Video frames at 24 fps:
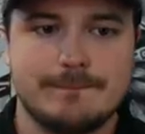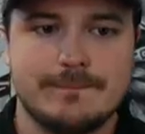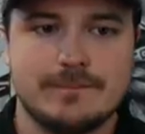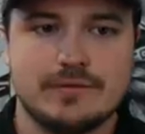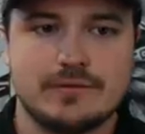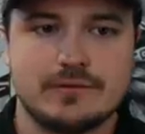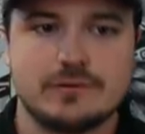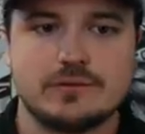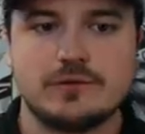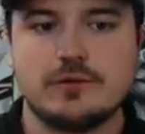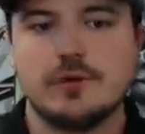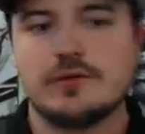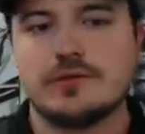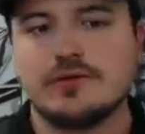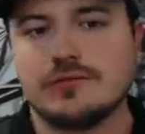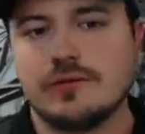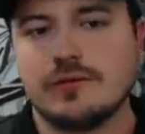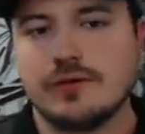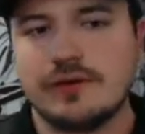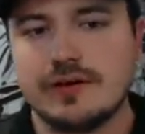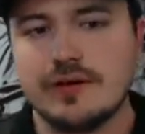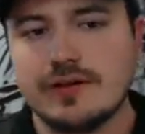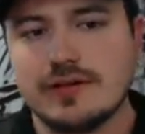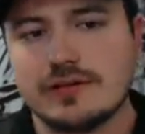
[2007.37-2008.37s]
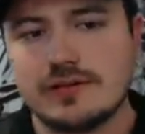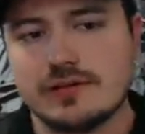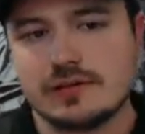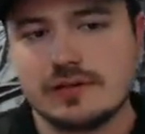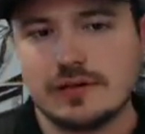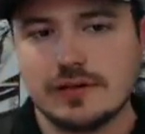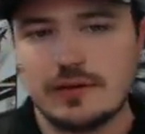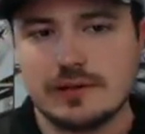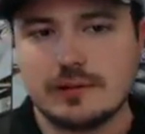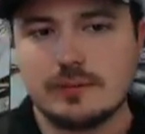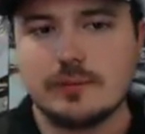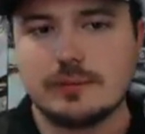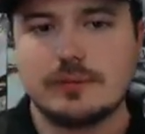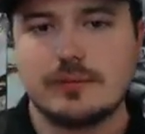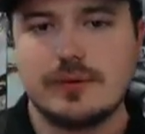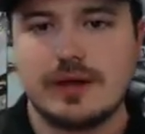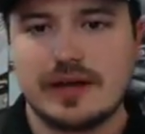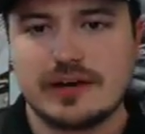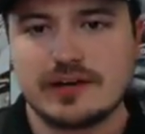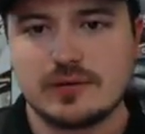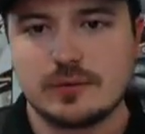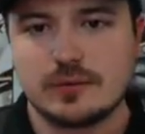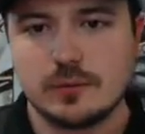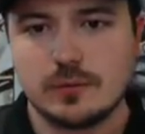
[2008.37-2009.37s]
So as far as
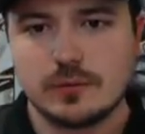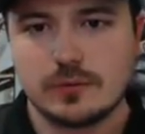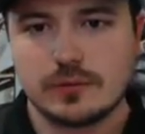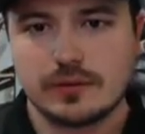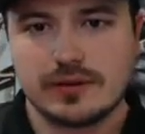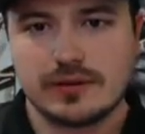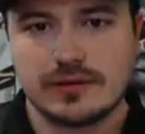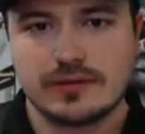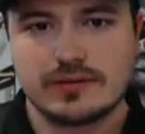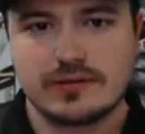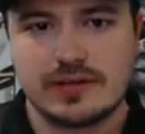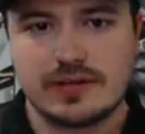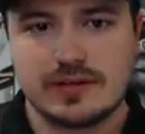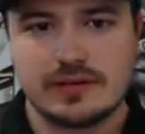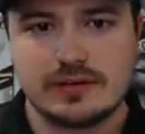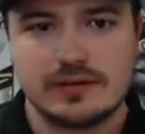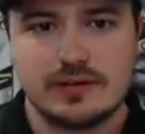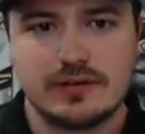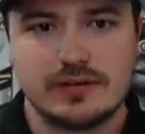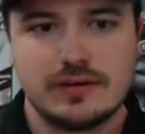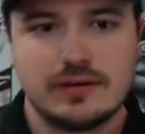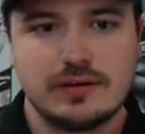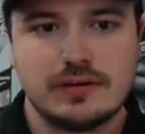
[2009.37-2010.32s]
actual content